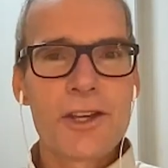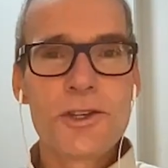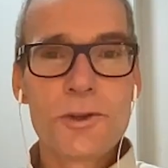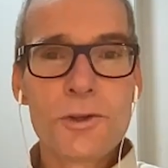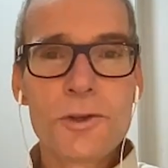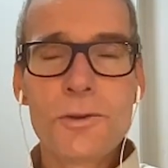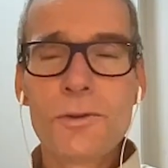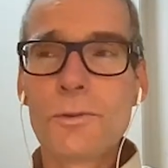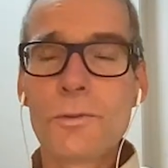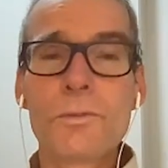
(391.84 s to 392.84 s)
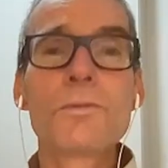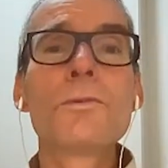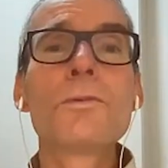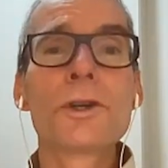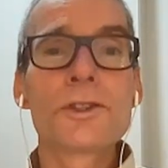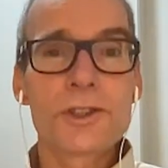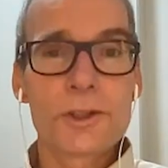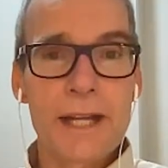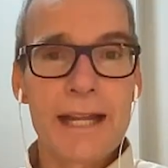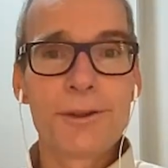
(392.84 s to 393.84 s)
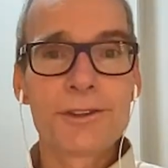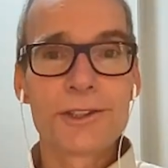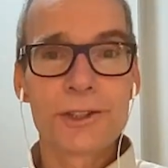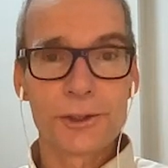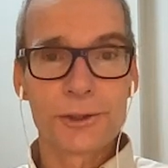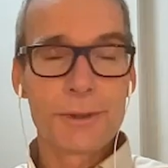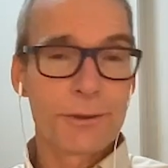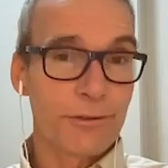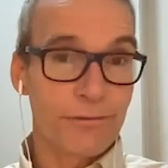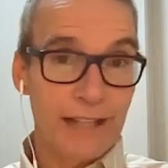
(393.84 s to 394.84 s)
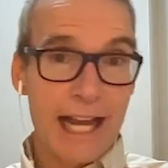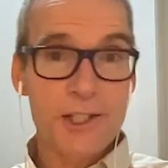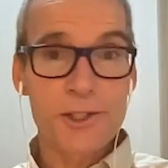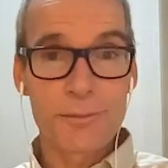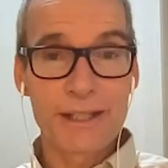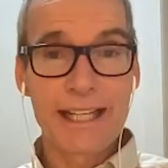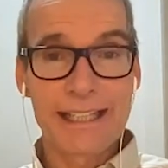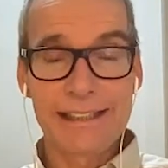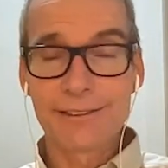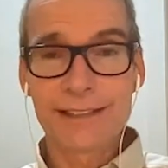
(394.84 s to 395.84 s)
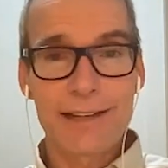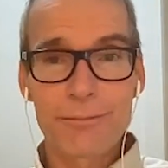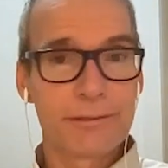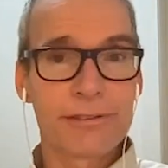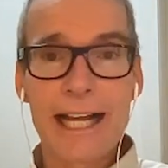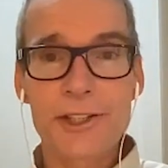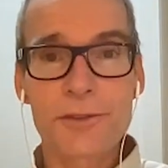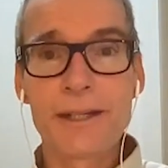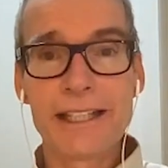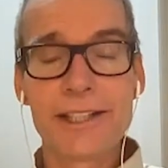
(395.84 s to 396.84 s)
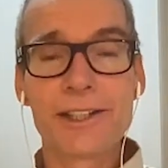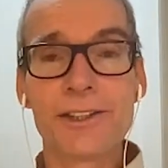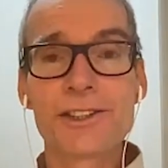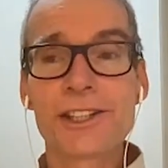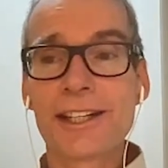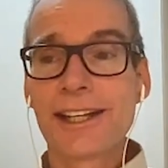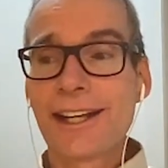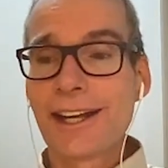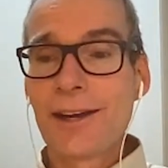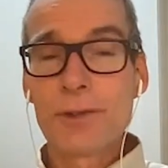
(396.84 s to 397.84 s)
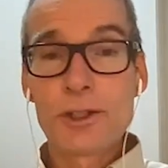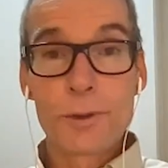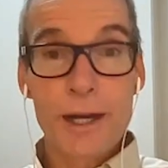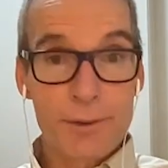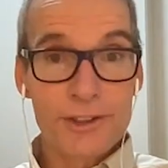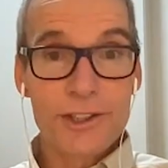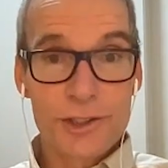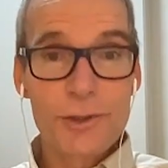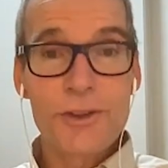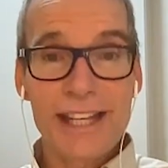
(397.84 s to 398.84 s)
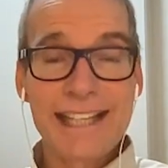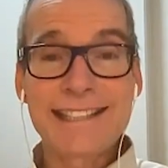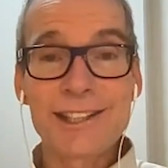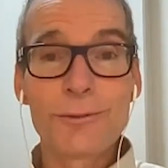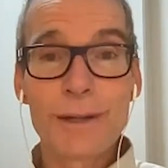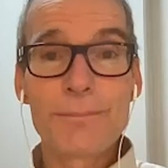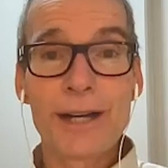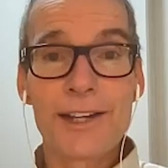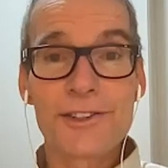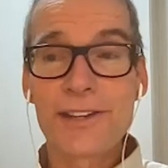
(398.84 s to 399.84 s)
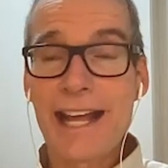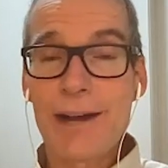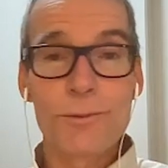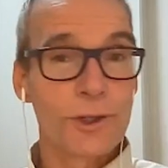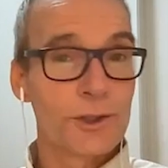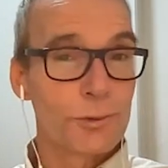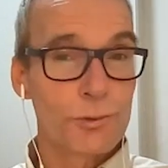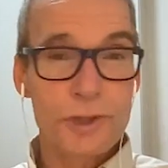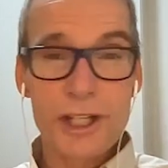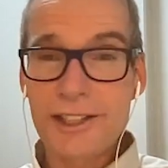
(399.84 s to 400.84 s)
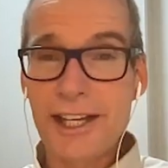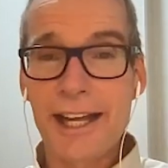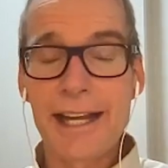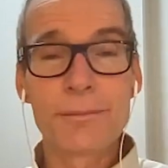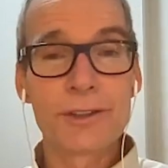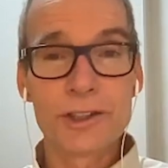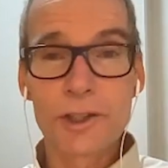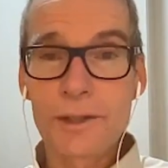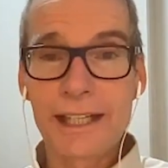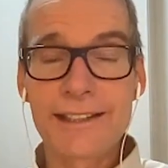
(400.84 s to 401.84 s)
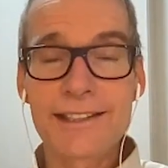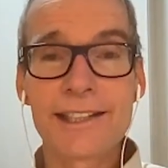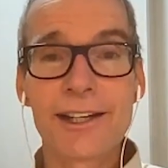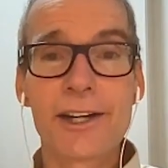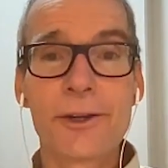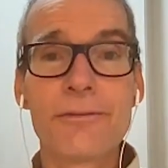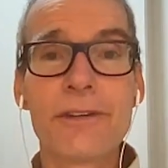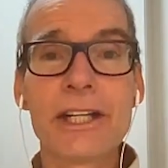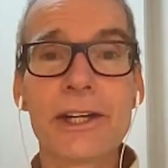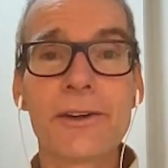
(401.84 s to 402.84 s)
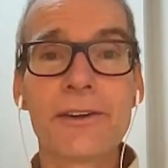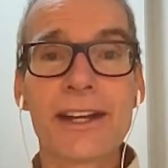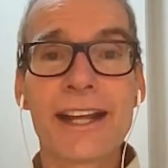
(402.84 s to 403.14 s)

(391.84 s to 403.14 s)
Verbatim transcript: you were soon able to do, we were Flash at the beginning, we haven't been Flash for many years, but you were able to do things in the web browser that was real time, low latency audio and video.